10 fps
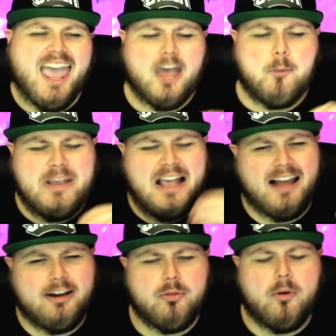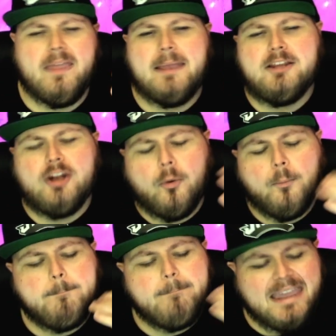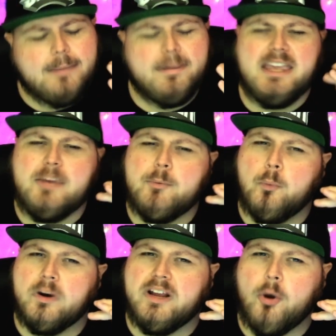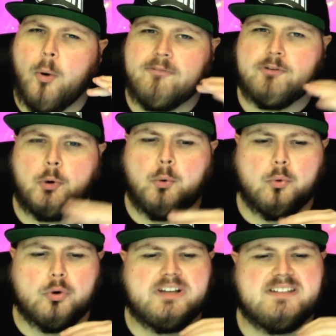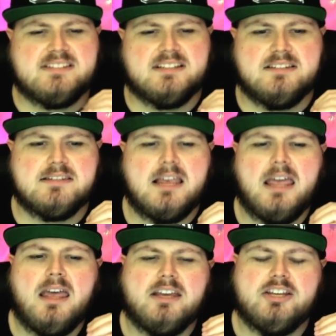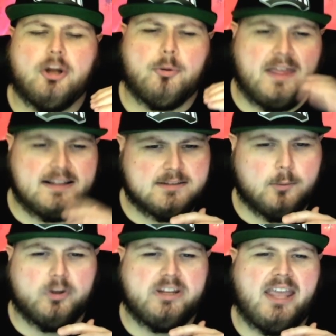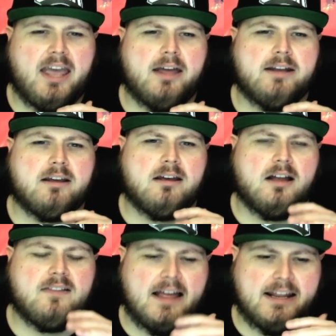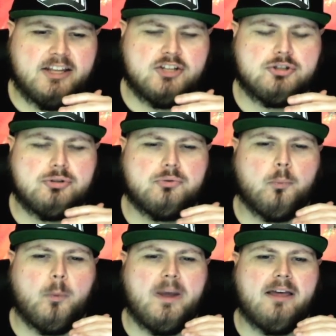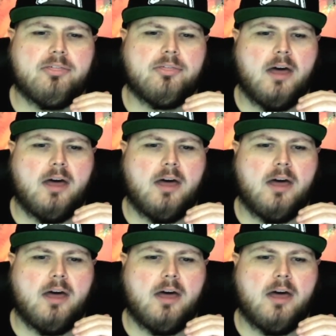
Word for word: And we kind of thought that, you know, maybe he would want to go after Cory since, you know, that's someone he had uh, a lot of issues with.